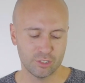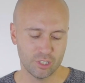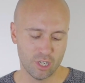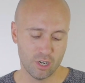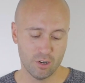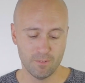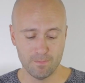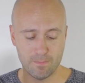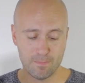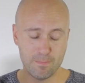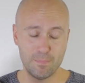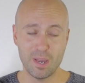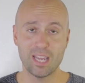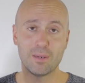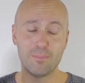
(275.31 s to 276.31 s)
So
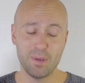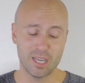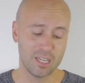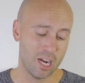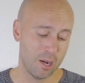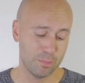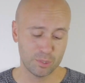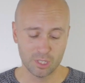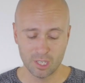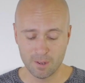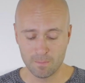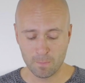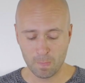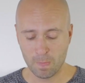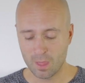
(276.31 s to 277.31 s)
big ups
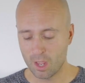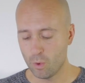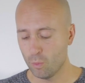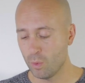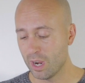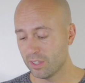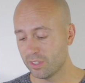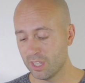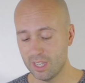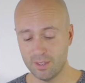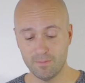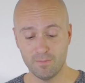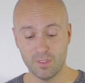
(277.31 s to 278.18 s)
with